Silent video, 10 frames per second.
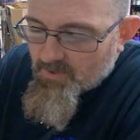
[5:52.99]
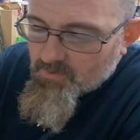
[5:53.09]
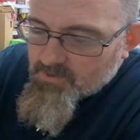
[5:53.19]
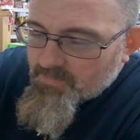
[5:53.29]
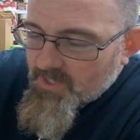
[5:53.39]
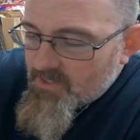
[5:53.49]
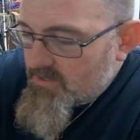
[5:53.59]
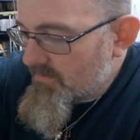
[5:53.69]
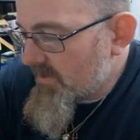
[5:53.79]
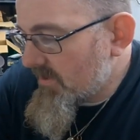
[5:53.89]
with the plans
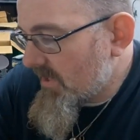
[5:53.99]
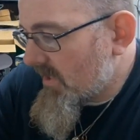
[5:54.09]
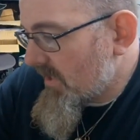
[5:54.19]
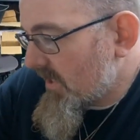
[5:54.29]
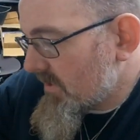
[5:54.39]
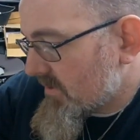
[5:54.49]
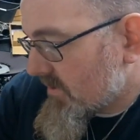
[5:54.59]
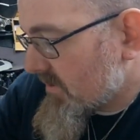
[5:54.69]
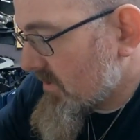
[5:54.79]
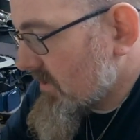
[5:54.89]
to build an LS
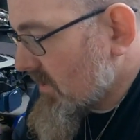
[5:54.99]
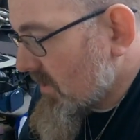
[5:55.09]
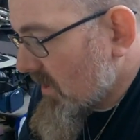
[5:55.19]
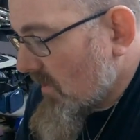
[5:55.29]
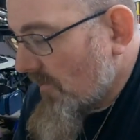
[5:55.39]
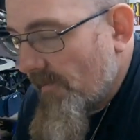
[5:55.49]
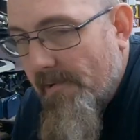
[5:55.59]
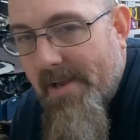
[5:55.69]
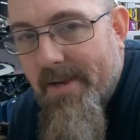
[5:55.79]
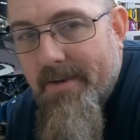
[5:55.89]

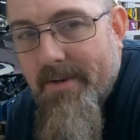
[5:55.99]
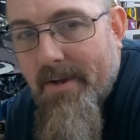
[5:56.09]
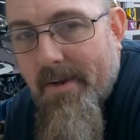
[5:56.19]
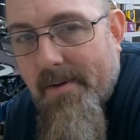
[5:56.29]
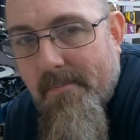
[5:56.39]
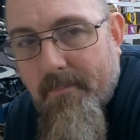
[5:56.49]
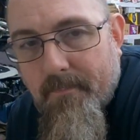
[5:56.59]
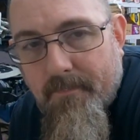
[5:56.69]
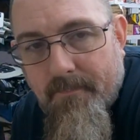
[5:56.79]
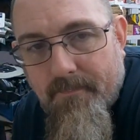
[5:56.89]
and
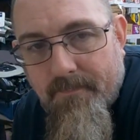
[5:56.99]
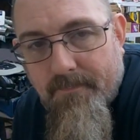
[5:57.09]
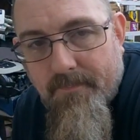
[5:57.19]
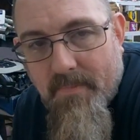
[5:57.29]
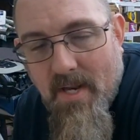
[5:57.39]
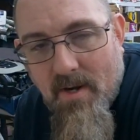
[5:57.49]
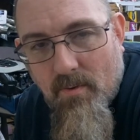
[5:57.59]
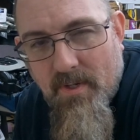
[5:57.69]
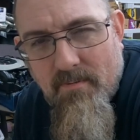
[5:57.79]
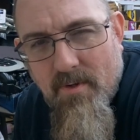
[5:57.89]
um, I
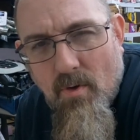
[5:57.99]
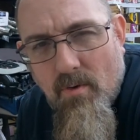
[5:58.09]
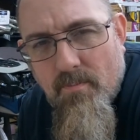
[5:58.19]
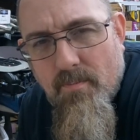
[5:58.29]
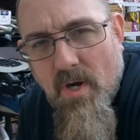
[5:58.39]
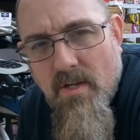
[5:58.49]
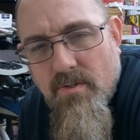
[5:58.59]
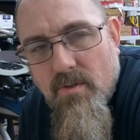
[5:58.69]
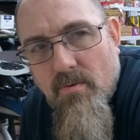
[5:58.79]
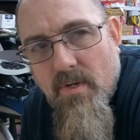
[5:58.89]
don't even know if Brian
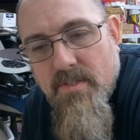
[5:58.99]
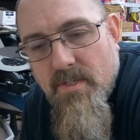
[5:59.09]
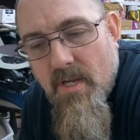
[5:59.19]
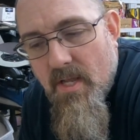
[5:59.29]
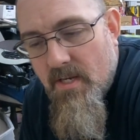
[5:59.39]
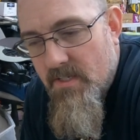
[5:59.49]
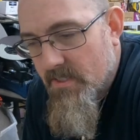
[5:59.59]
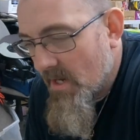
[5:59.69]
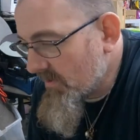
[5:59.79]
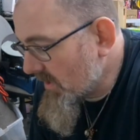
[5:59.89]
Tooley Racing had
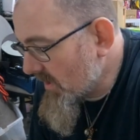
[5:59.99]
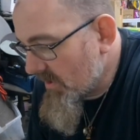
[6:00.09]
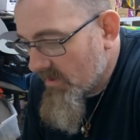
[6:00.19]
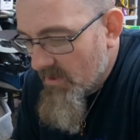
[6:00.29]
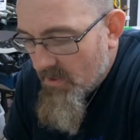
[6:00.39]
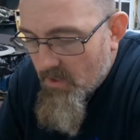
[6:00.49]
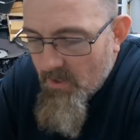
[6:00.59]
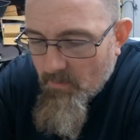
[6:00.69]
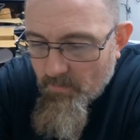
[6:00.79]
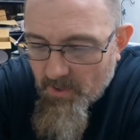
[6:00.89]
his out yet,
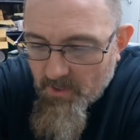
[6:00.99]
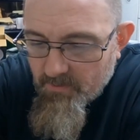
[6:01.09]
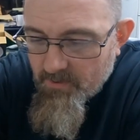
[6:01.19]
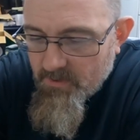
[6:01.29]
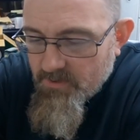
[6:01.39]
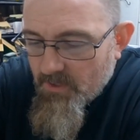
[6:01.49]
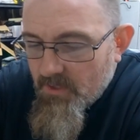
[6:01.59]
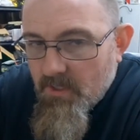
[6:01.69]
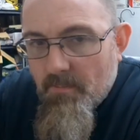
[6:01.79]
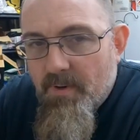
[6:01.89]
but there's
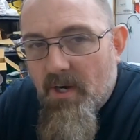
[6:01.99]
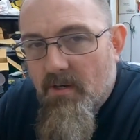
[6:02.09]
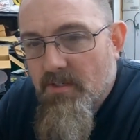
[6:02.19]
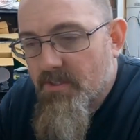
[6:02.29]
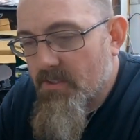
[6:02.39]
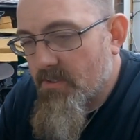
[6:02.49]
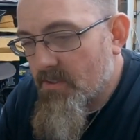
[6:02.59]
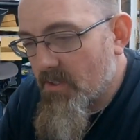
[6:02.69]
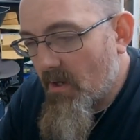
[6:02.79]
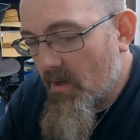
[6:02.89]
a comparison